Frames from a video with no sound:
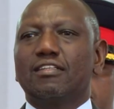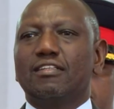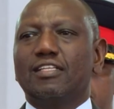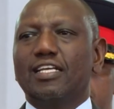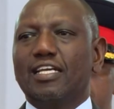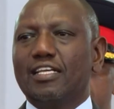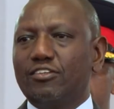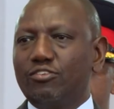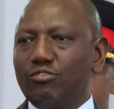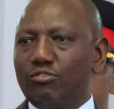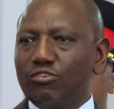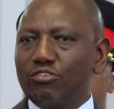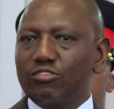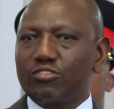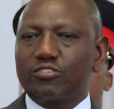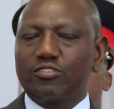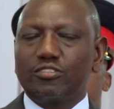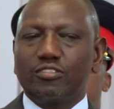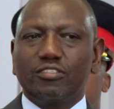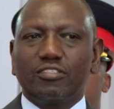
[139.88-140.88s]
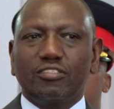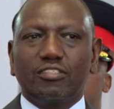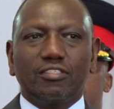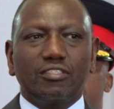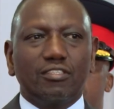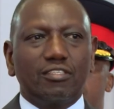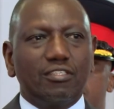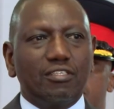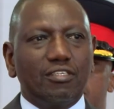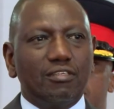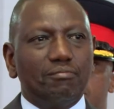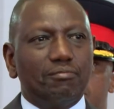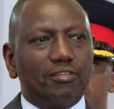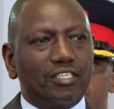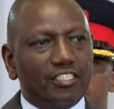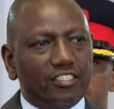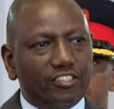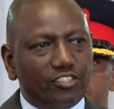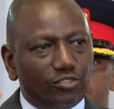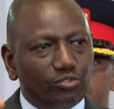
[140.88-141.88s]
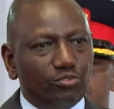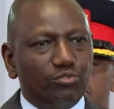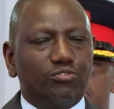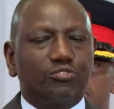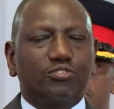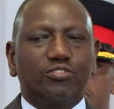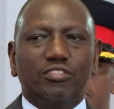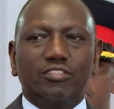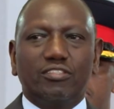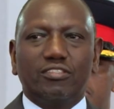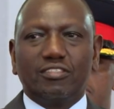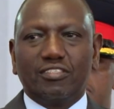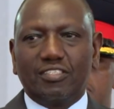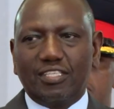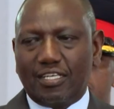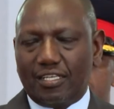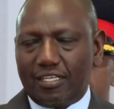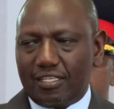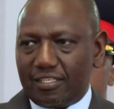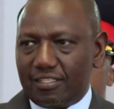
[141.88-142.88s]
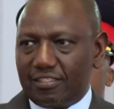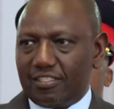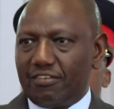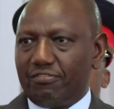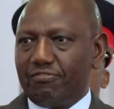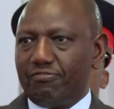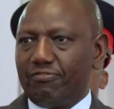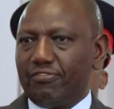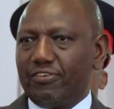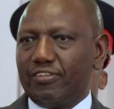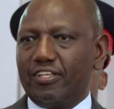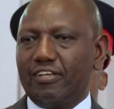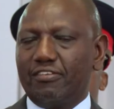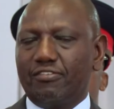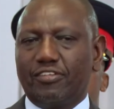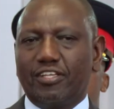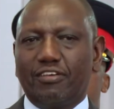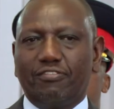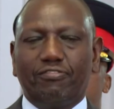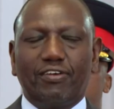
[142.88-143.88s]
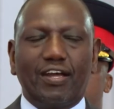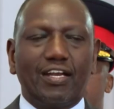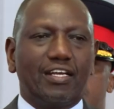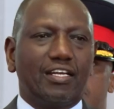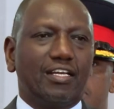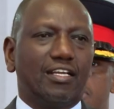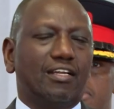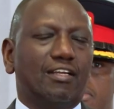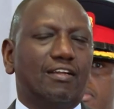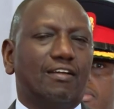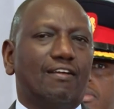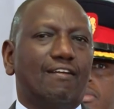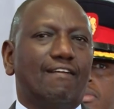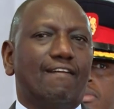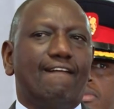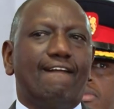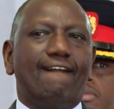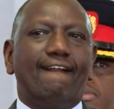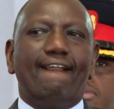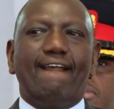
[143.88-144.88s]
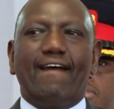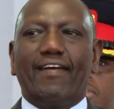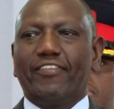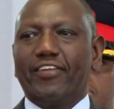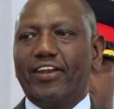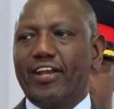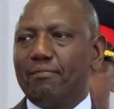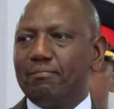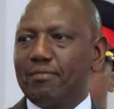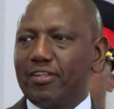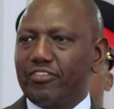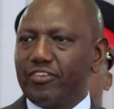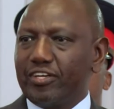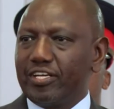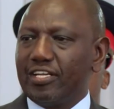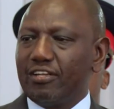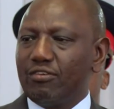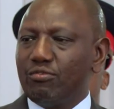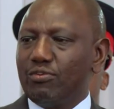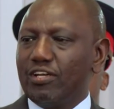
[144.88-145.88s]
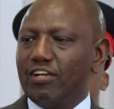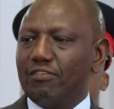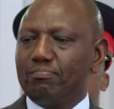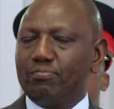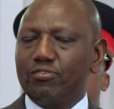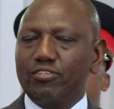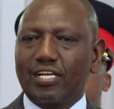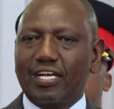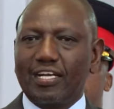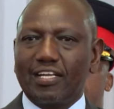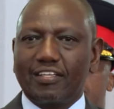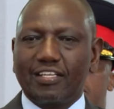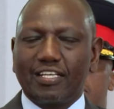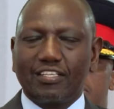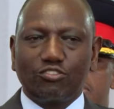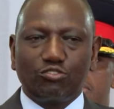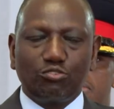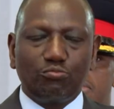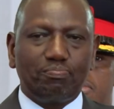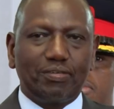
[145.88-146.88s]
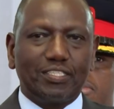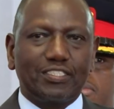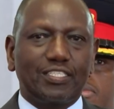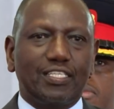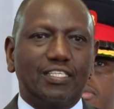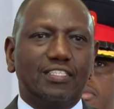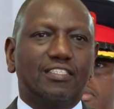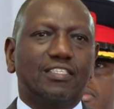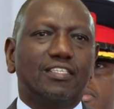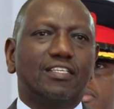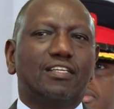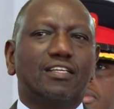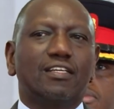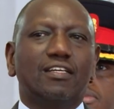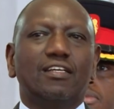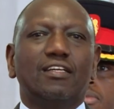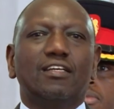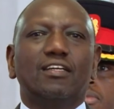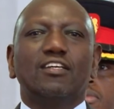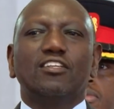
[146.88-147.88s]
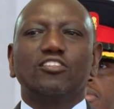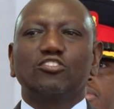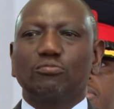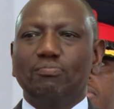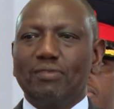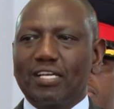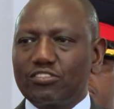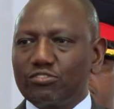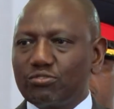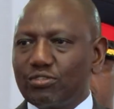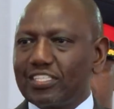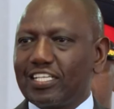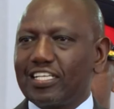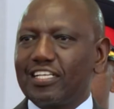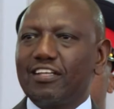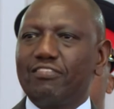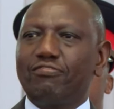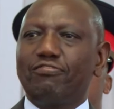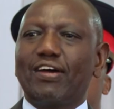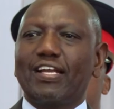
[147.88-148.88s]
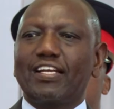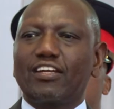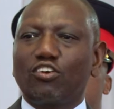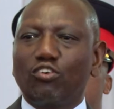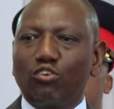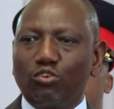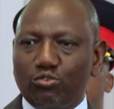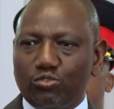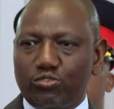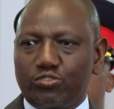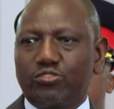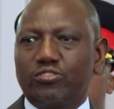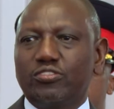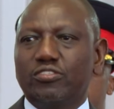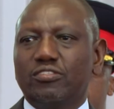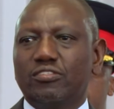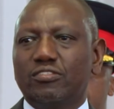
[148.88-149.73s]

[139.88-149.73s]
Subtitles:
they do not reduce the fund. And then number three, we have put another 2% to make sure that the fund grows.